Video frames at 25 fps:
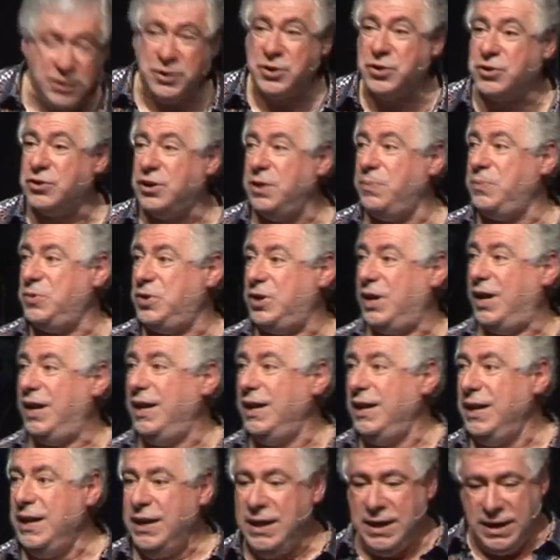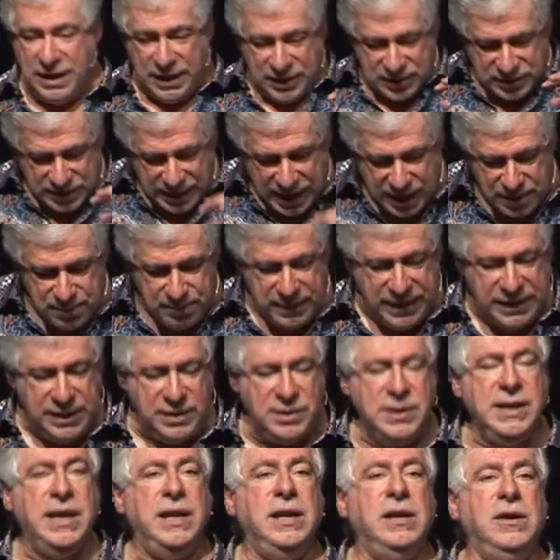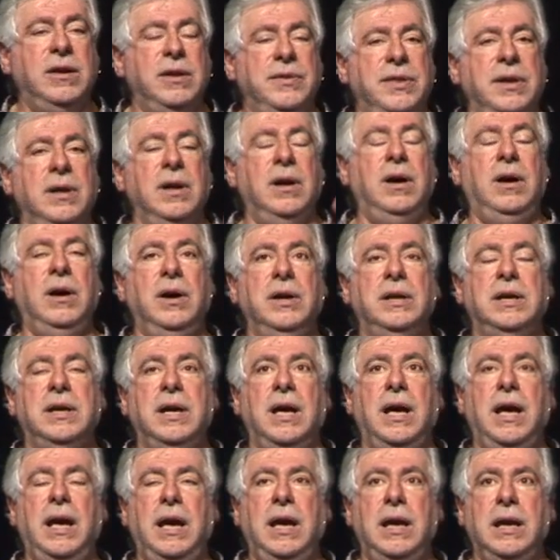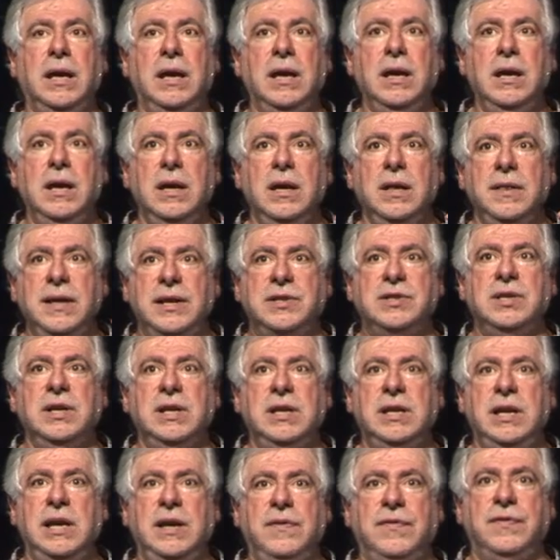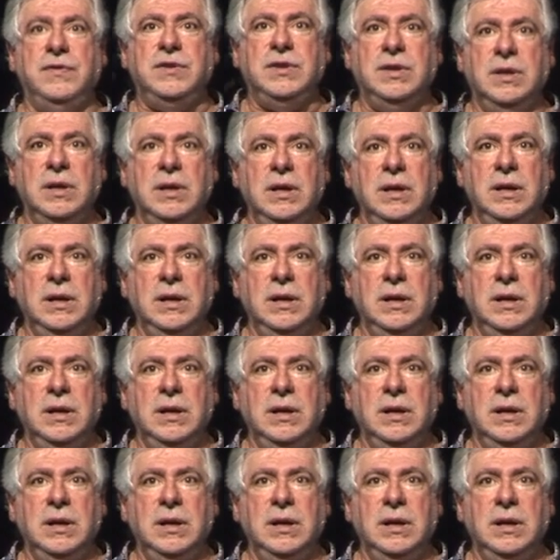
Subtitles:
Scripture and start meditating, I think, oh, okay, that's a gift.